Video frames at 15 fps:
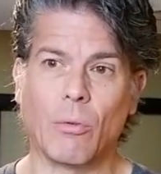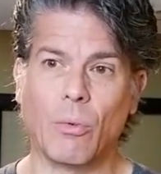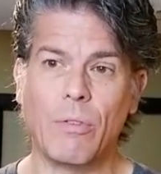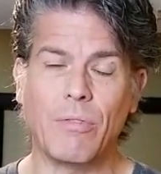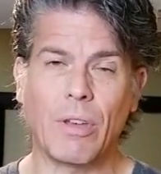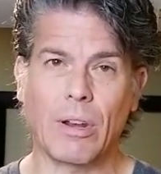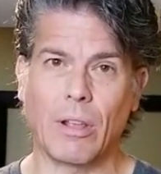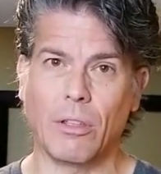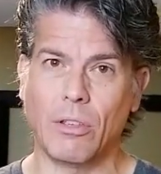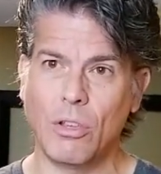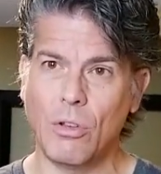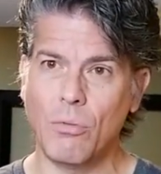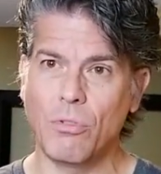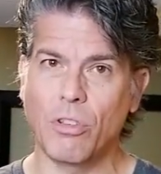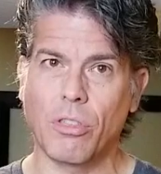we've got a
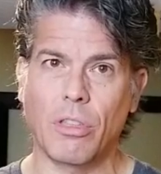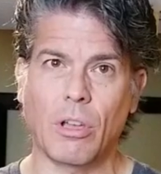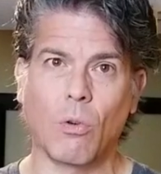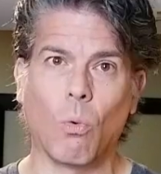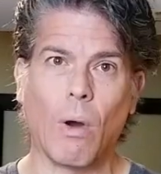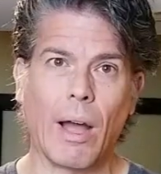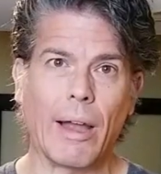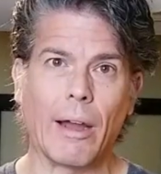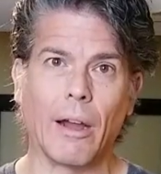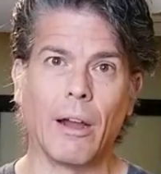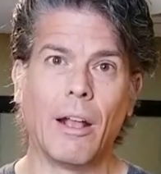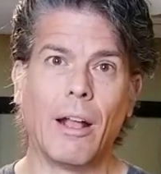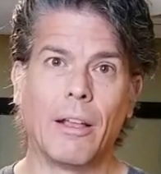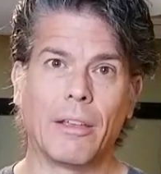huge thick wire